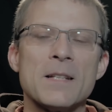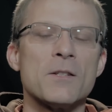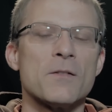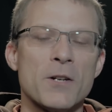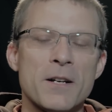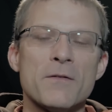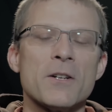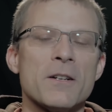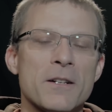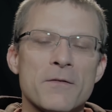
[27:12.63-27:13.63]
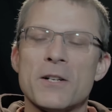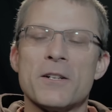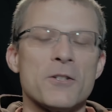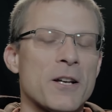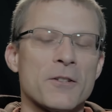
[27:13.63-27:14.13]
It's this very, very,
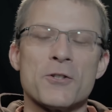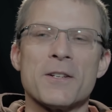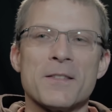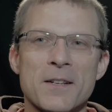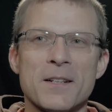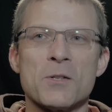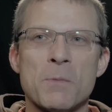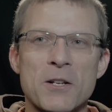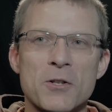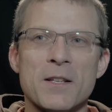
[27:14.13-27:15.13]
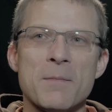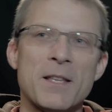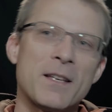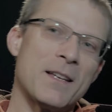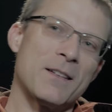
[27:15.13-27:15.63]
very challenging thing, especially,
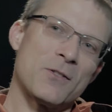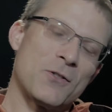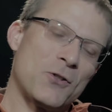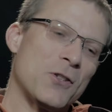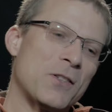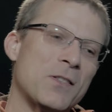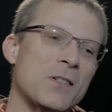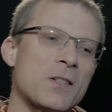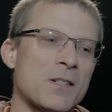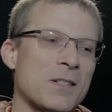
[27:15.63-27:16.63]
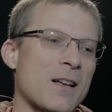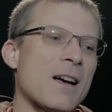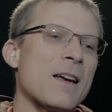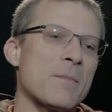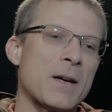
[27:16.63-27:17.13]
like just the
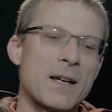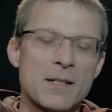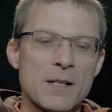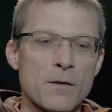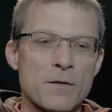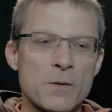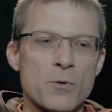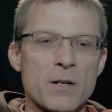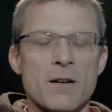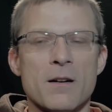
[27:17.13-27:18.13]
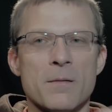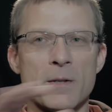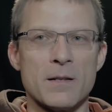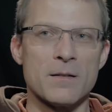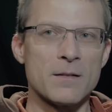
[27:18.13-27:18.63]
design by itself is pretty hard,
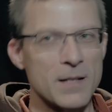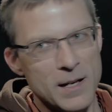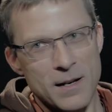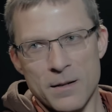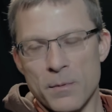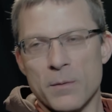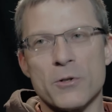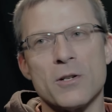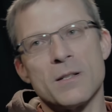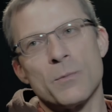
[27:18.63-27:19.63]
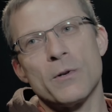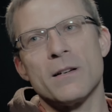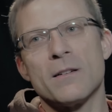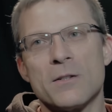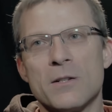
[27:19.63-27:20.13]
but then taking on the publishing is pretty
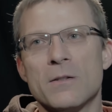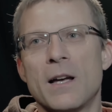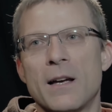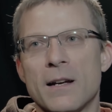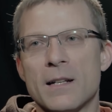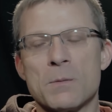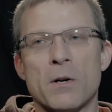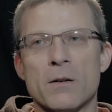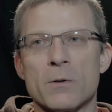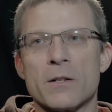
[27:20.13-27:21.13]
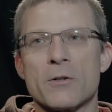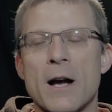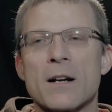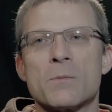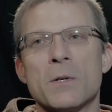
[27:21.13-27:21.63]
hard too. That's part of what
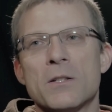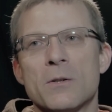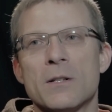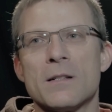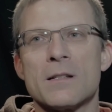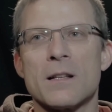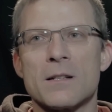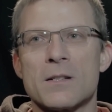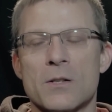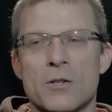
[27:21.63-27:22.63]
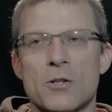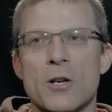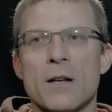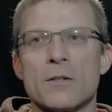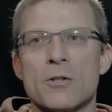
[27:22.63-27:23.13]
attracts me to it is that it's such a
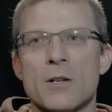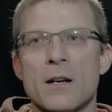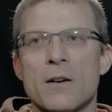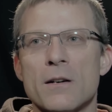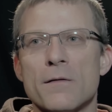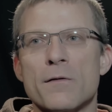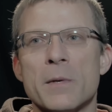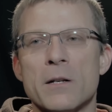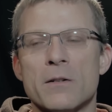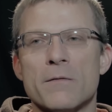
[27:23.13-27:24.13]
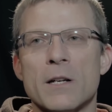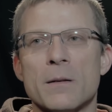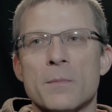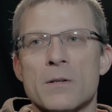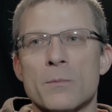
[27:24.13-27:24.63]
challenging area for me to
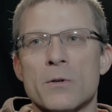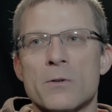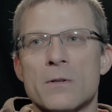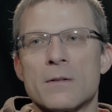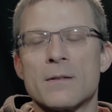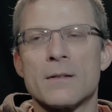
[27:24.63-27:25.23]
develop as a person.